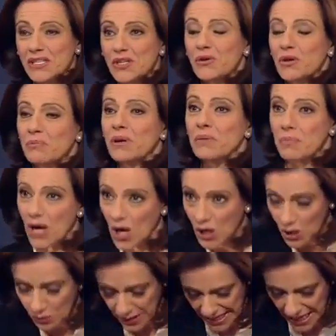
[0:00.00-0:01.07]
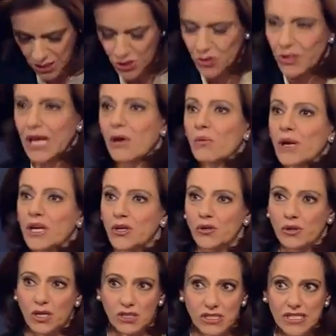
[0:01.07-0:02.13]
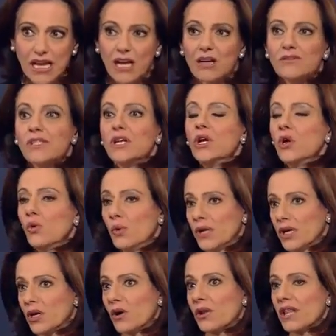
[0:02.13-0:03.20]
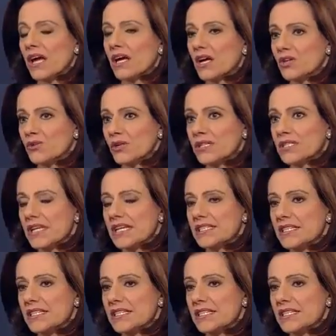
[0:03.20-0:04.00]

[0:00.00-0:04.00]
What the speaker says: We can do that. We can do it ourselves. We could go to that country and say, stop hosting it.